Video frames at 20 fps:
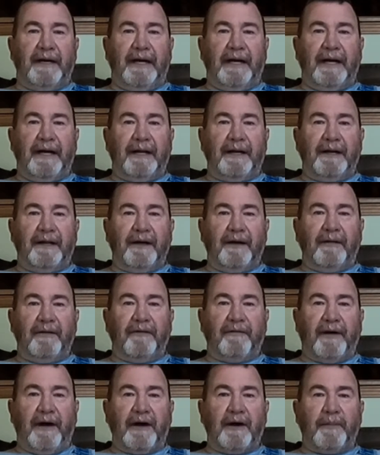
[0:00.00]
and
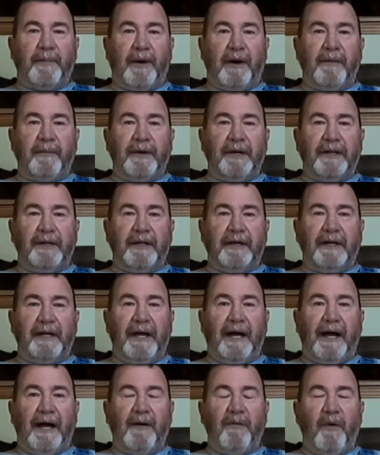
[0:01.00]
the fire department and the
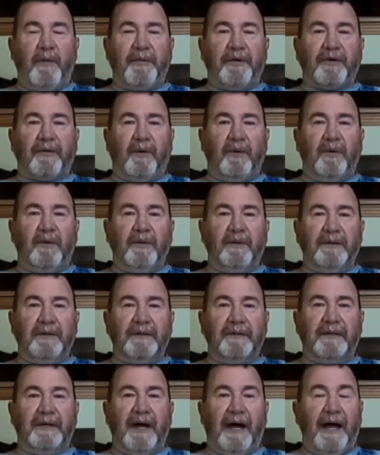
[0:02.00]
highway
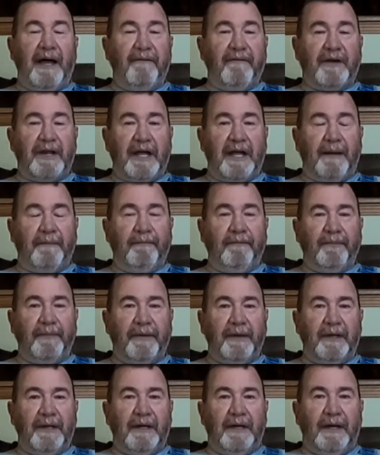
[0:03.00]
patrol dive team,
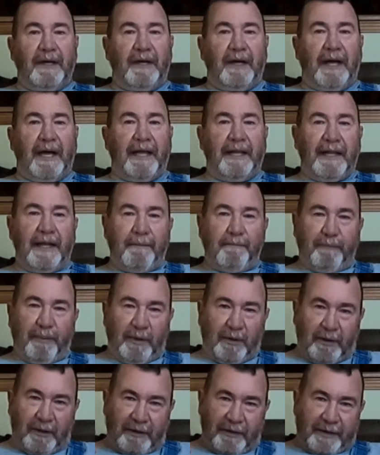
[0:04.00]
and they
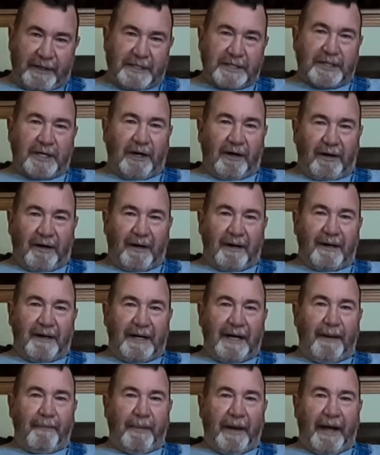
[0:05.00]
pulled this
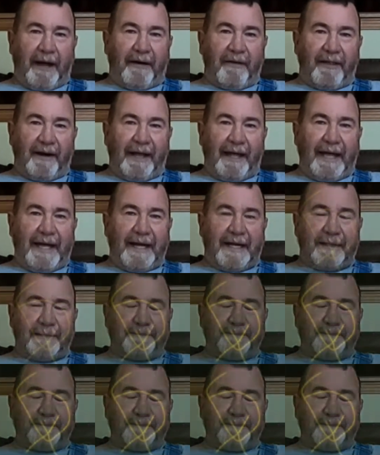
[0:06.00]
car up out of the lake.